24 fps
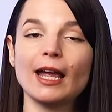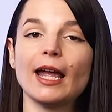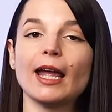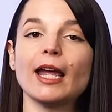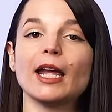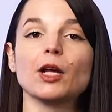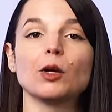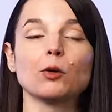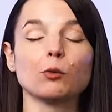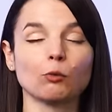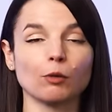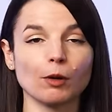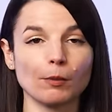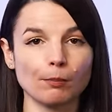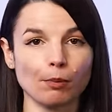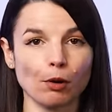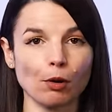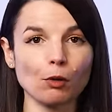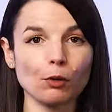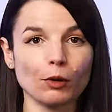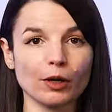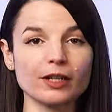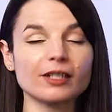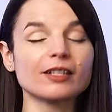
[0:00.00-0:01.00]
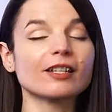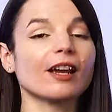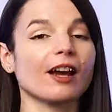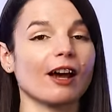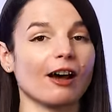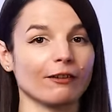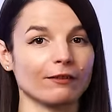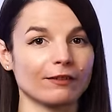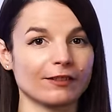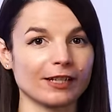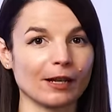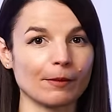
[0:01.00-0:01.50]
A report
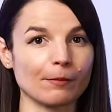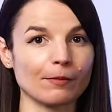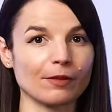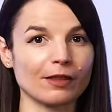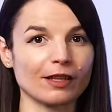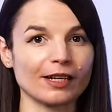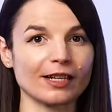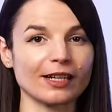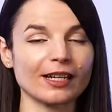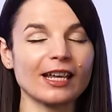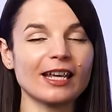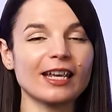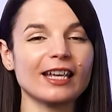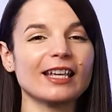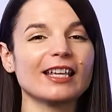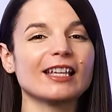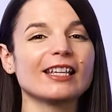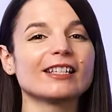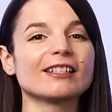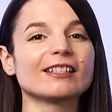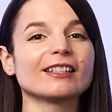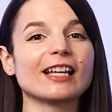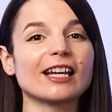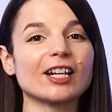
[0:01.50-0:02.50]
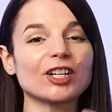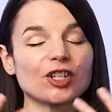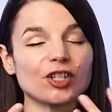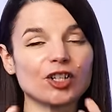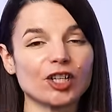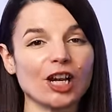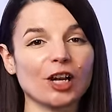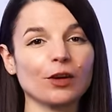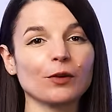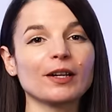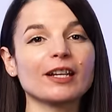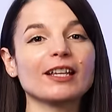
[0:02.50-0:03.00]
of something is like
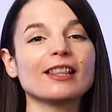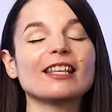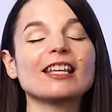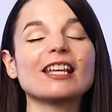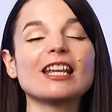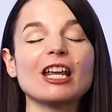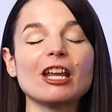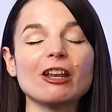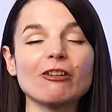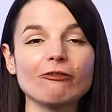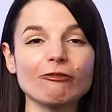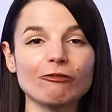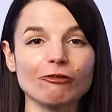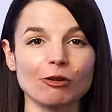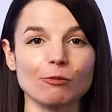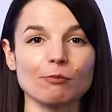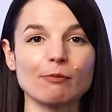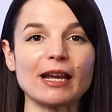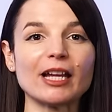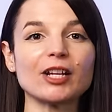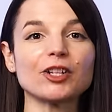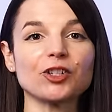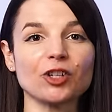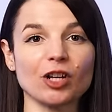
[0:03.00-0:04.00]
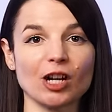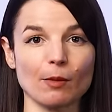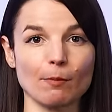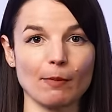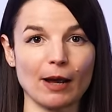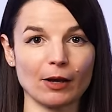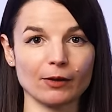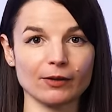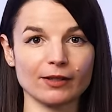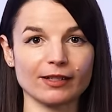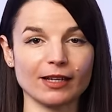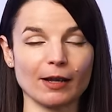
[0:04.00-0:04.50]
sharing the information
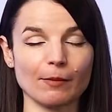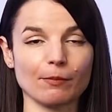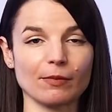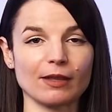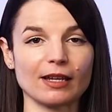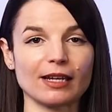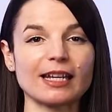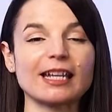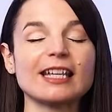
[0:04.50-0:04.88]
about something.